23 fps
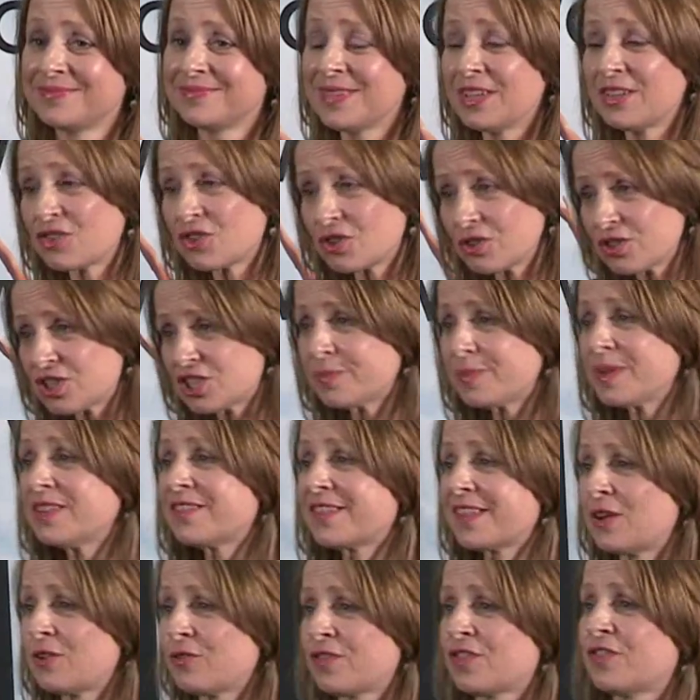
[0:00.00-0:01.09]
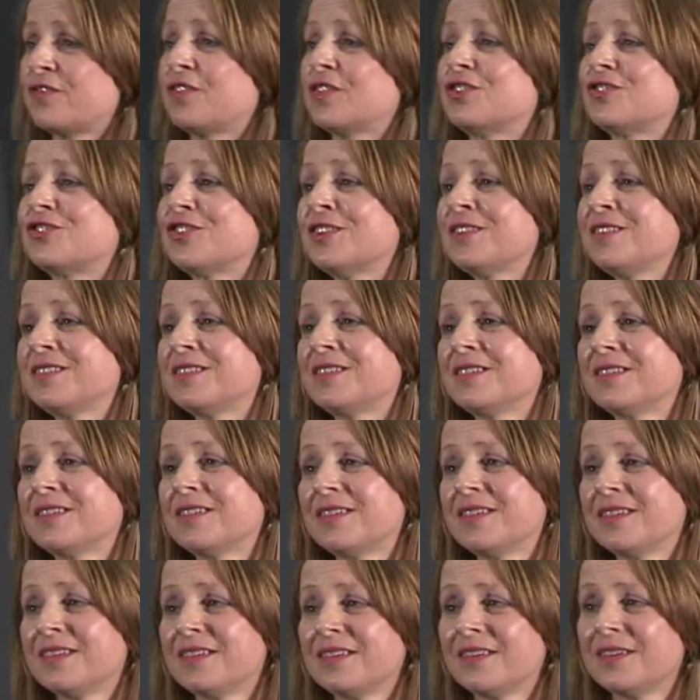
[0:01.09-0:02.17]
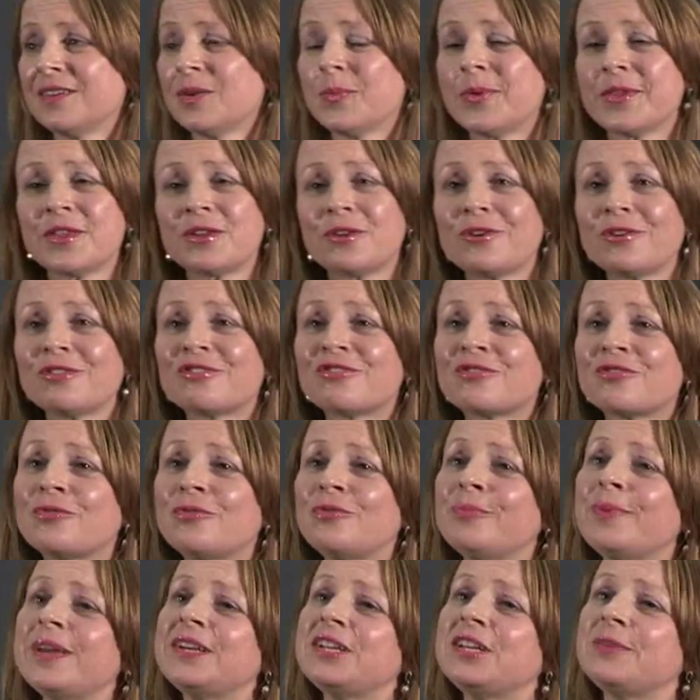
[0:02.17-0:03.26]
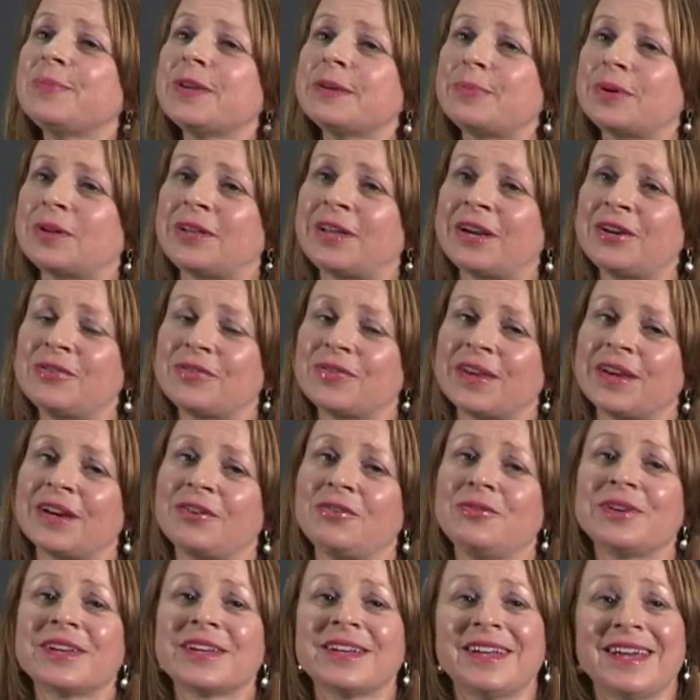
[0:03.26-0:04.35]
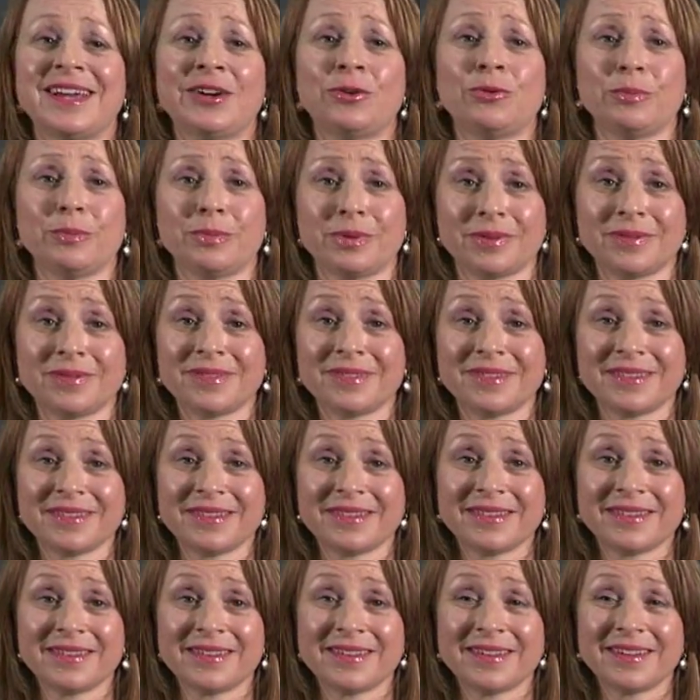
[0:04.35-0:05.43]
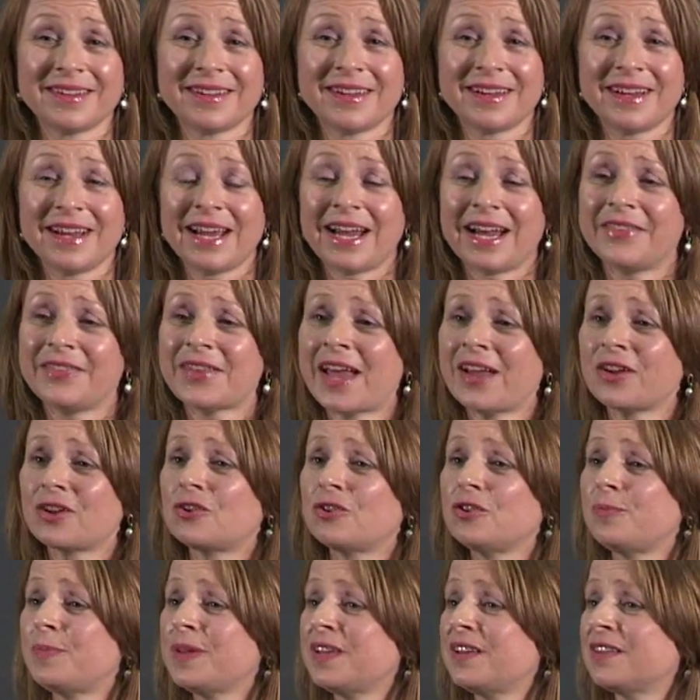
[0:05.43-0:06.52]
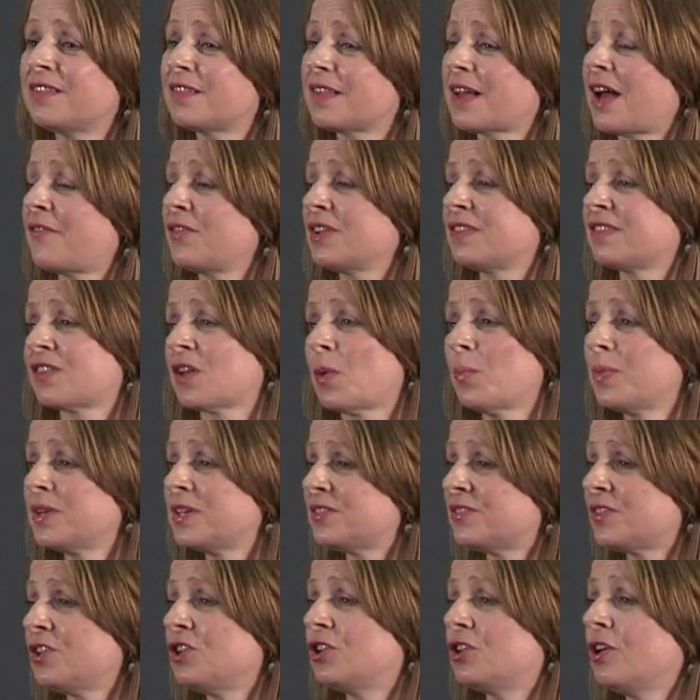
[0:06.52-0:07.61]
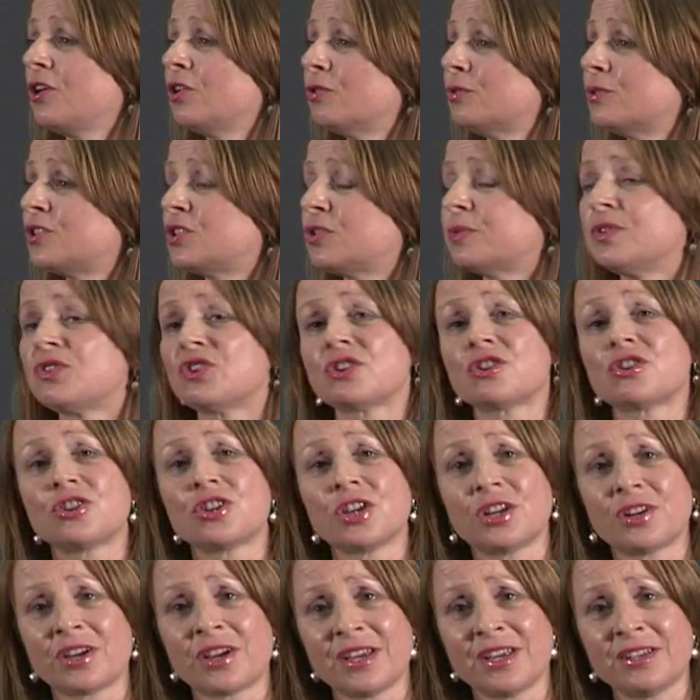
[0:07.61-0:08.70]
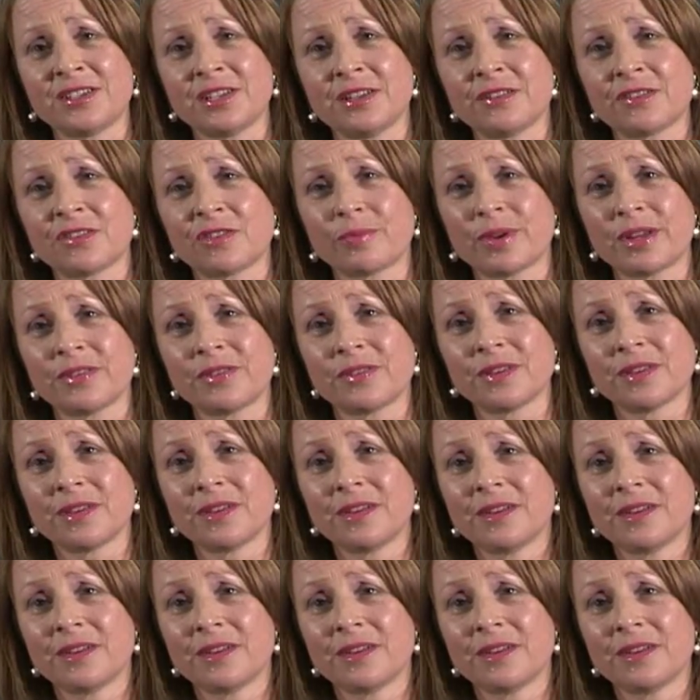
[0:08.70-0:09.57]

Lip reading: It's good to be self-sufficient, but there are so many people out there who can help. And that could be having somebody that you can go to and just share ideas with.